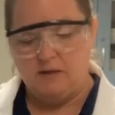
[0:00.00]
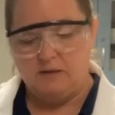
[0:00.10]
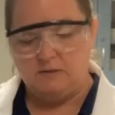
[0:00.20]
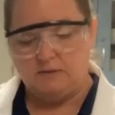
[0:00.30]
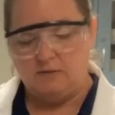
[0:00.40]

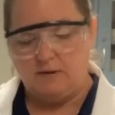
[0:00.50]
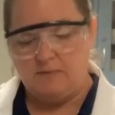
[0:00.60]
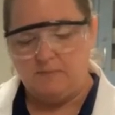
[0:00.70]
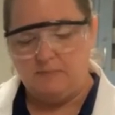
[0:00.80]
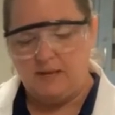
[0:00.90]
So
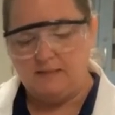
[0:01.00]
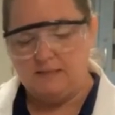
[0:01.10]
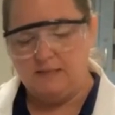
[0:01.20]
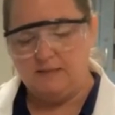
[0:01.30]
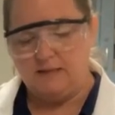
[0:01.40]
I'm
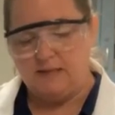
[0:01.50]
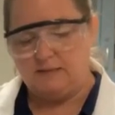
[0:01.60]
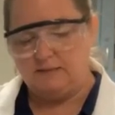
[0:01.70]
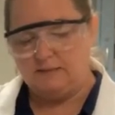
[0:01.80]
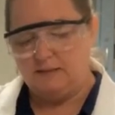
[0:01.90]
bending
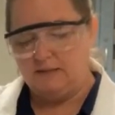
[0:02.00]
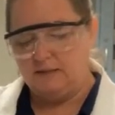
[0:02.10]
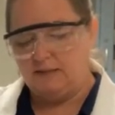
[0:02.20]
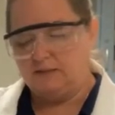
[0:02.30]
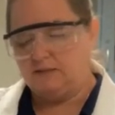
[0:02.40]
this
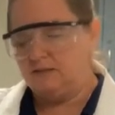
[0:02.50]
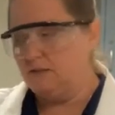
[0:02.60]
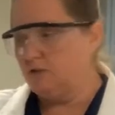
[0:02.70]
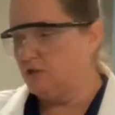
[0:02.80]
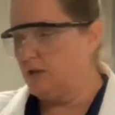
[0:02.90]
into
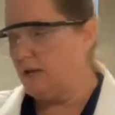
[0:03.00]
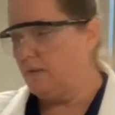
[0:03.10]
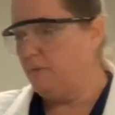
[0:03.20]
this shape